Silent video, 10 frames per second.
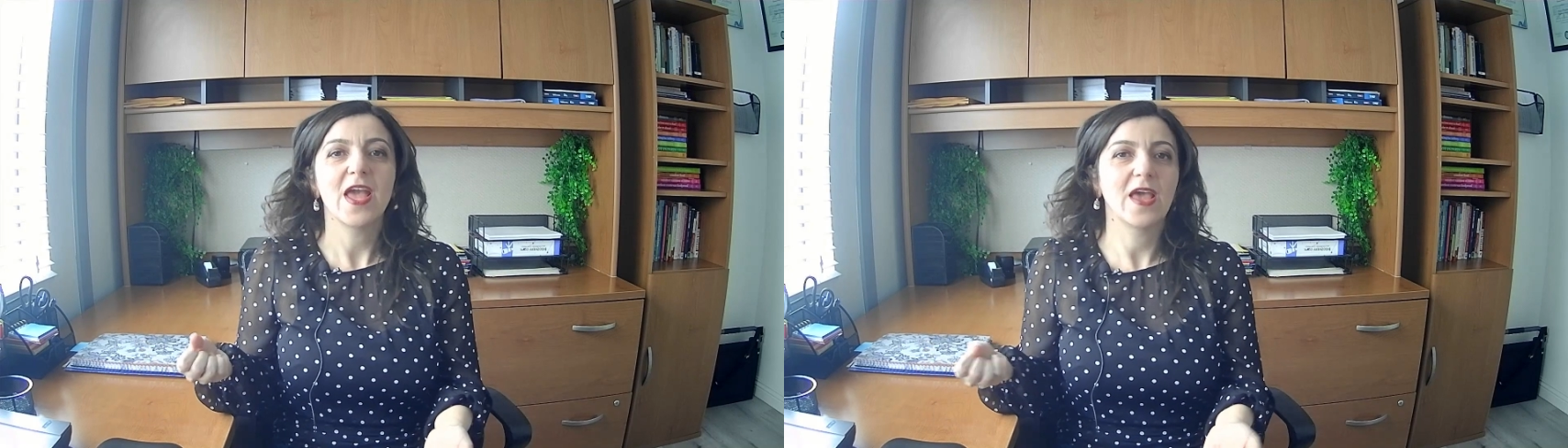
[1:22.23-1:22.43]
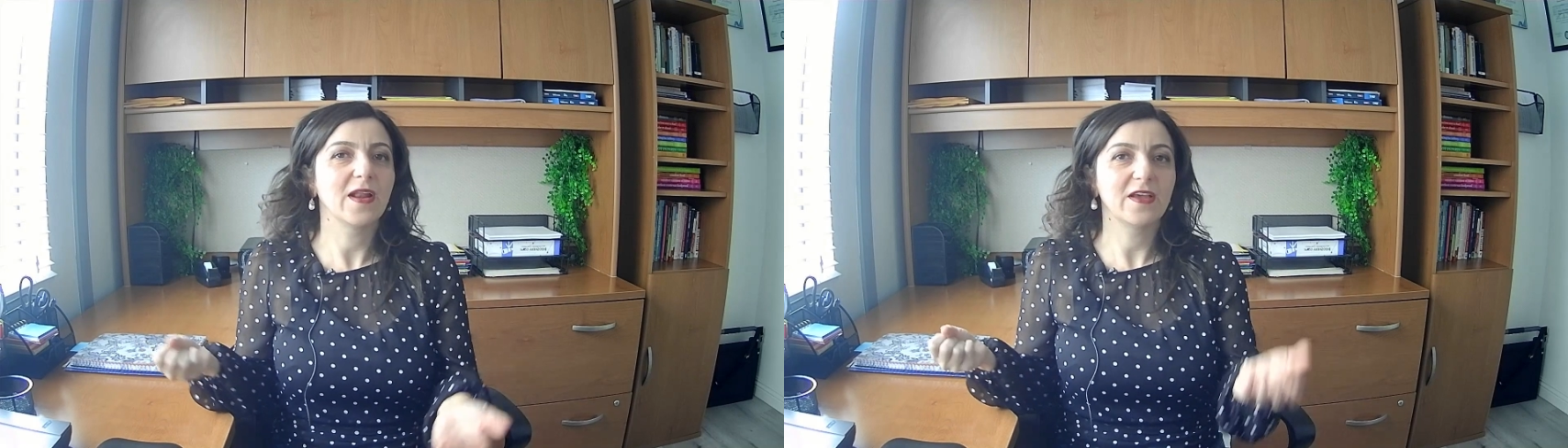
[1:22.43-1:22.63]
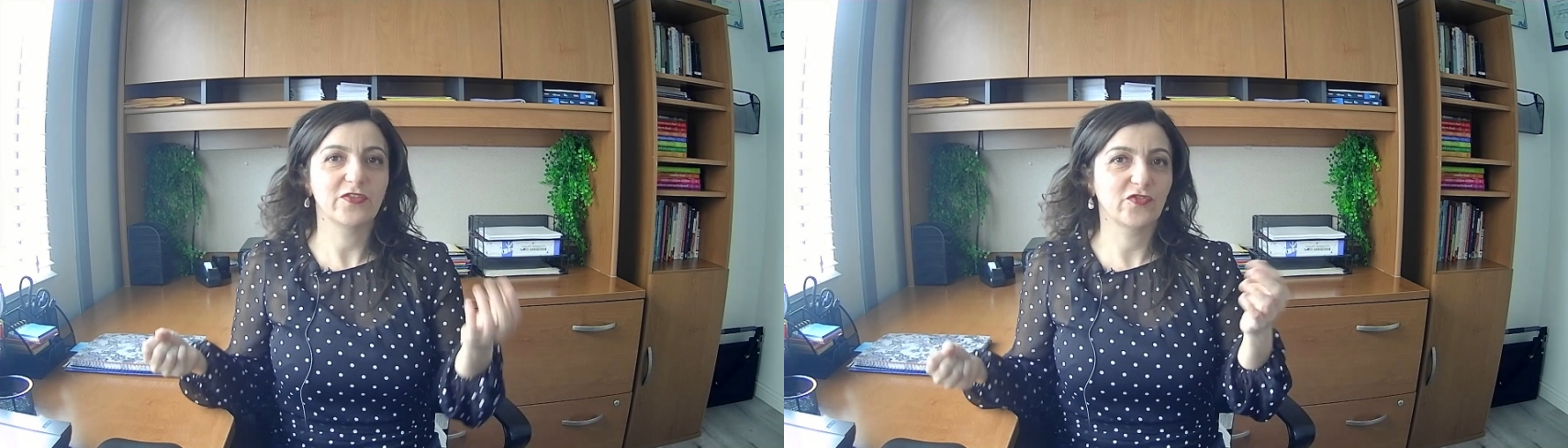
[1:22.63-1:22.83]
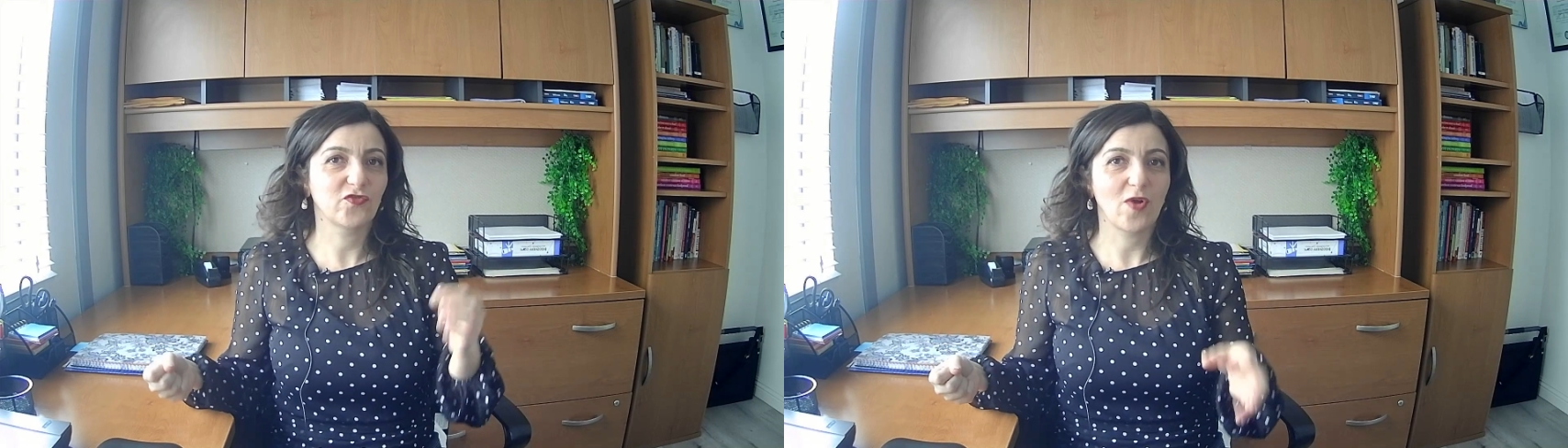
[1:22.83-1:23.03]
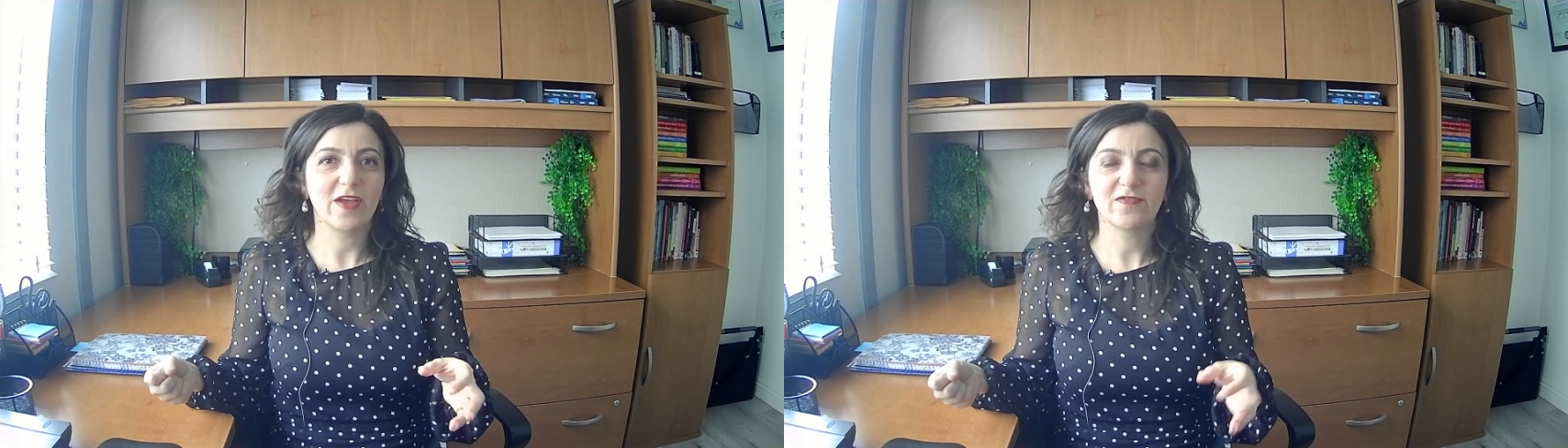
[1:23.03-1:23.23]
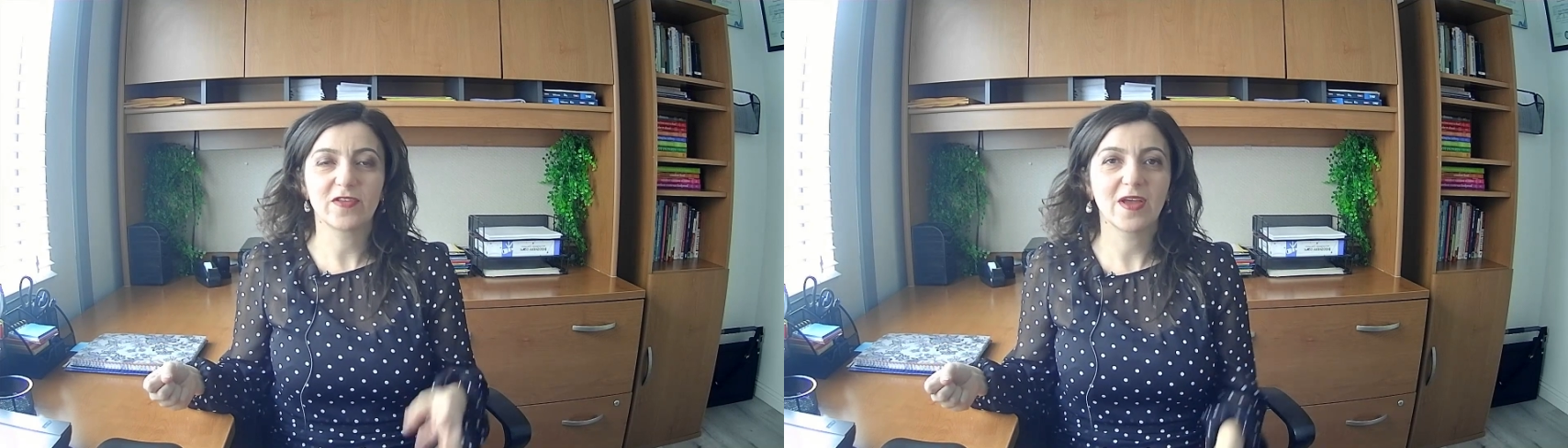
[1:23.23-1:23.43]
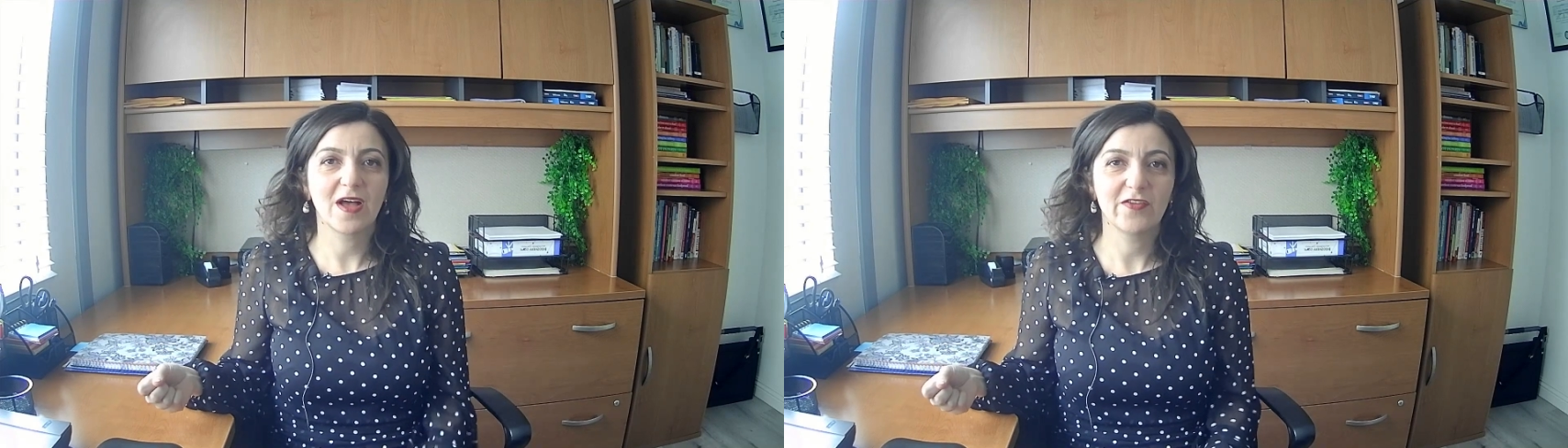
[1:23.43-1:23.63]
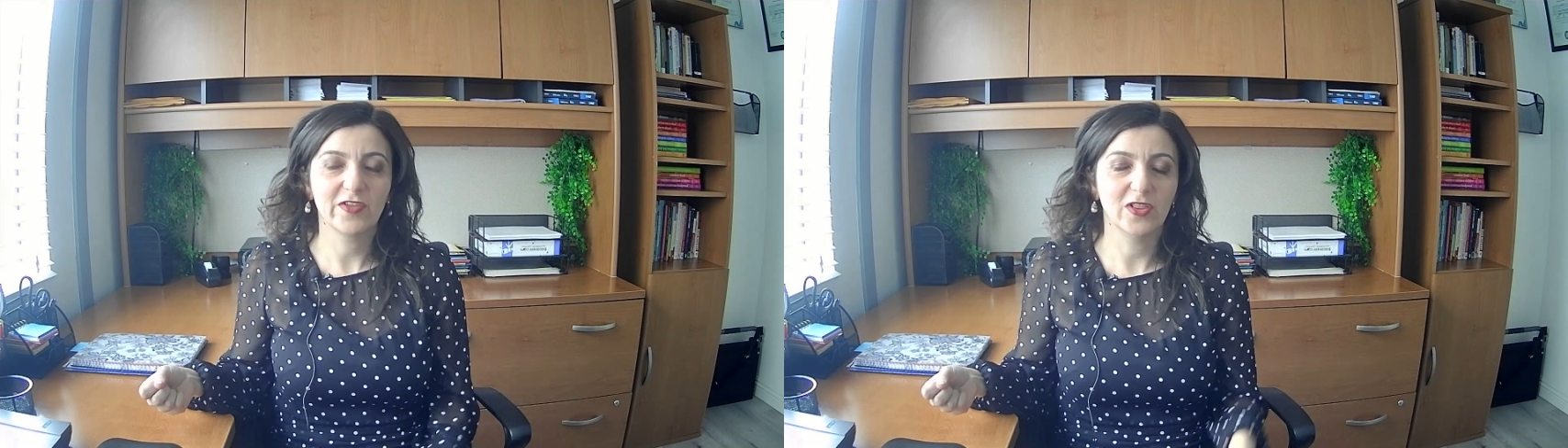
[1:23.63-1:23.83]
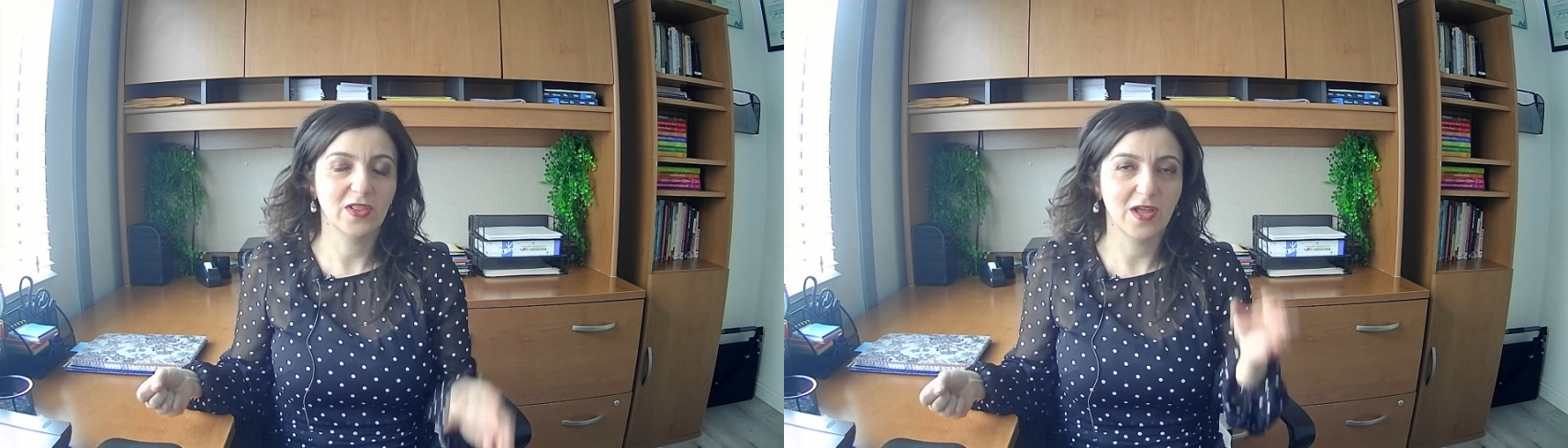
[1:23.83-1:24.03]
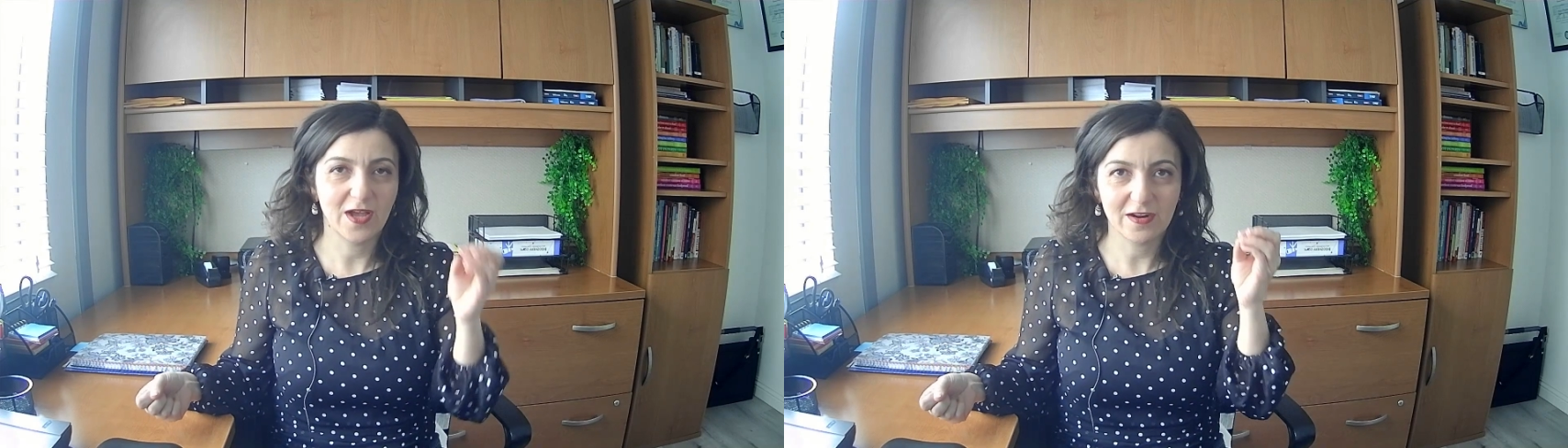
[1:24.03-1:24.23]
and I strive to have a
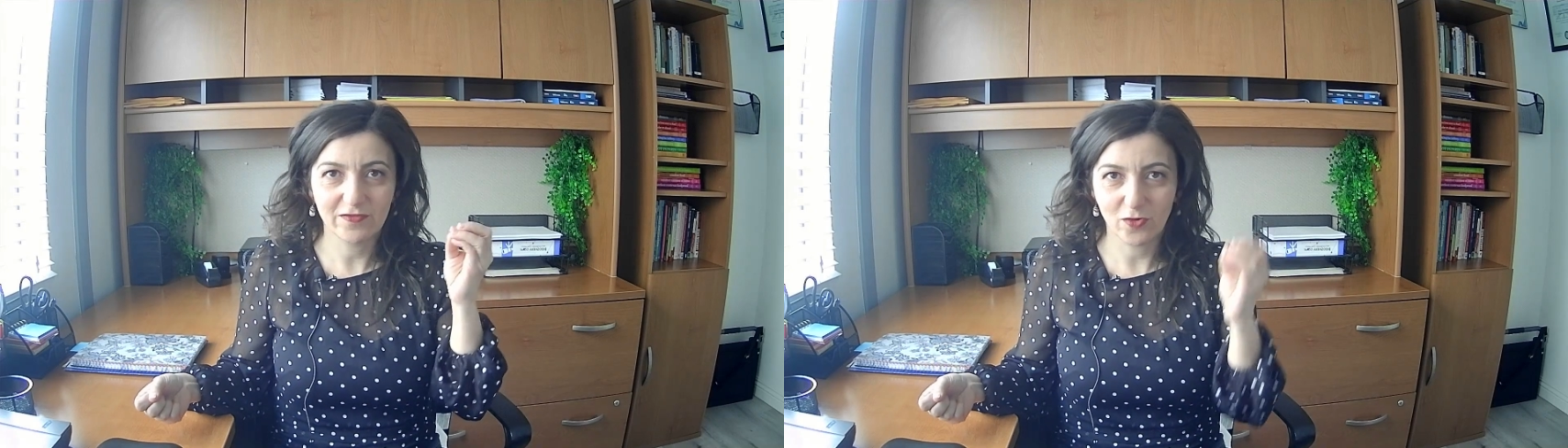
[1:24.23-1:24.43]
lot of